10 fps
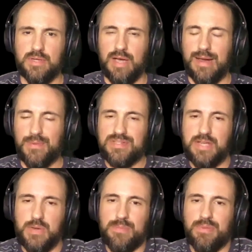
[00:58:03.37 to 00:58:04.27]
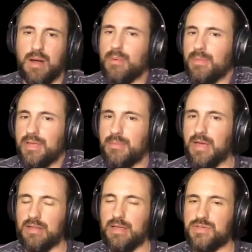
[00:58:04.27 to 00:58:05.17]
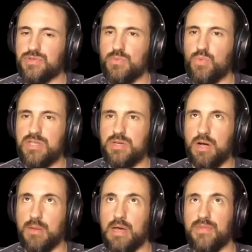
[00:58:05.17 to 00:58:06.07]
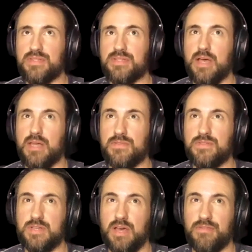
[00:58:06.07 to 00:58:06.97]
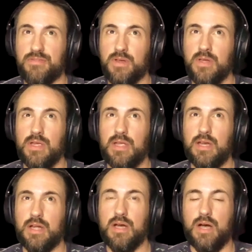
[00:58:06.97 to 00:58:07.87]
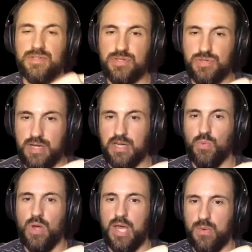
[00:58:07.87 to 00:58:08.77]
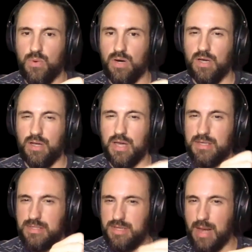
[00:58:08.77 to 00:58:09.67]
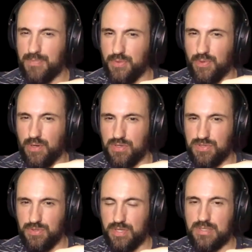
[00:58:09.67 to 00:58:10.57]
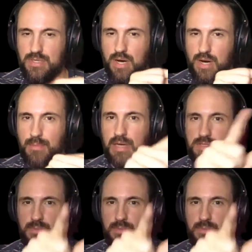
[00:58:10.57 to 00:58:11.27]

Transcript: I would say we probably, in my classroom, we talk about this kind of stuff in a concentrated way where I'll kind of stop the rehearsal and talk about some